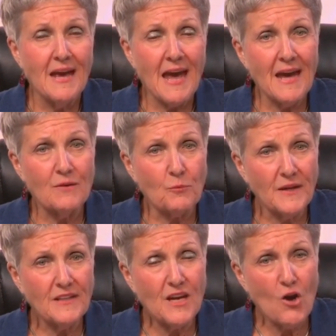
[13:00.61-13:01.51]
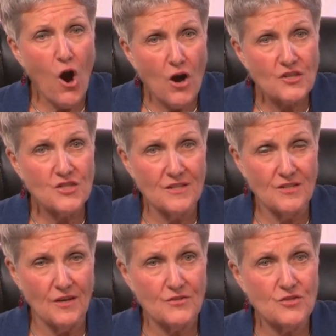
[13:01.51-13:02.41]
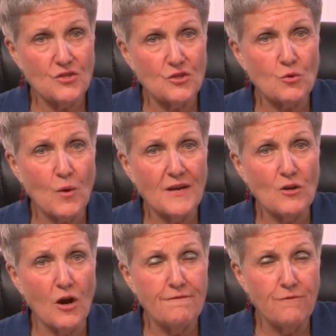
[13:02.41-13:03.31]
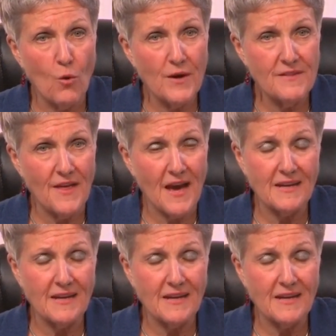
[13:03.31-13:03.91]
And really cautioned us to try to avoid that.